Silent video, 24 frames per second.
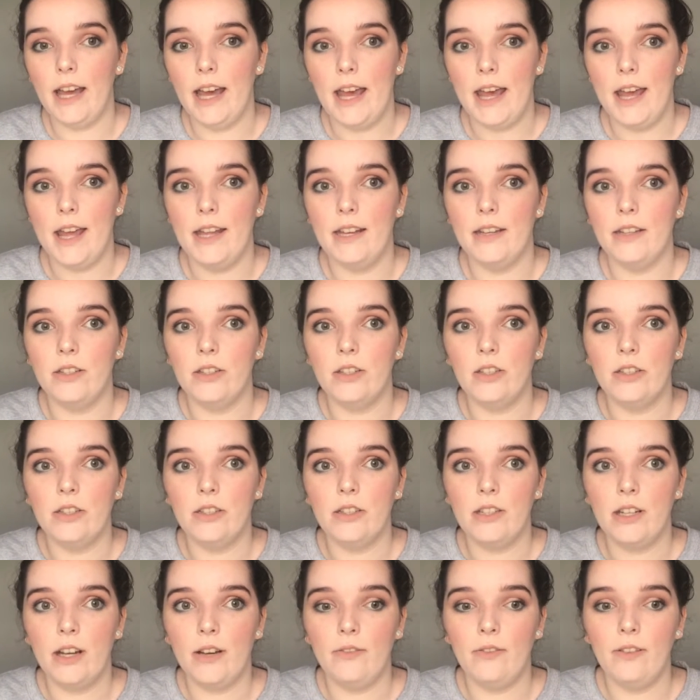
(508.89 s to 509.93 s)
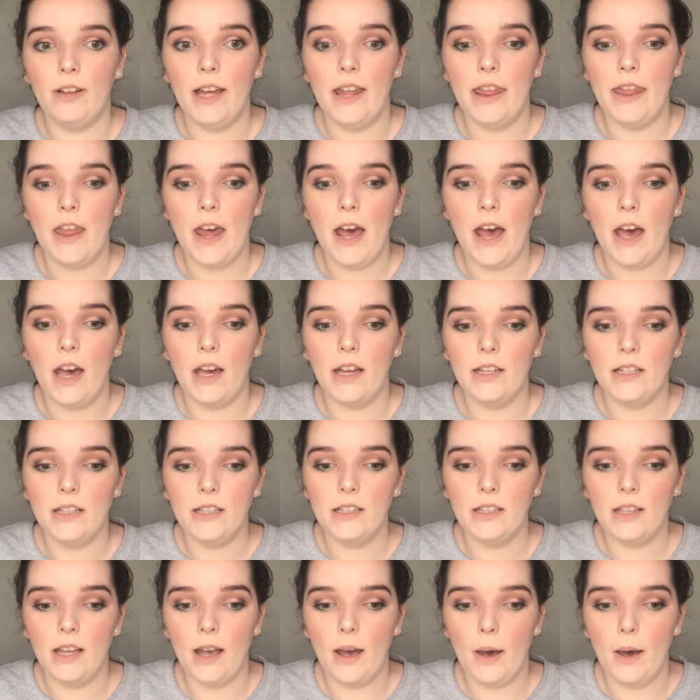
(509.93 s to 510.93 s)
and stuff like that.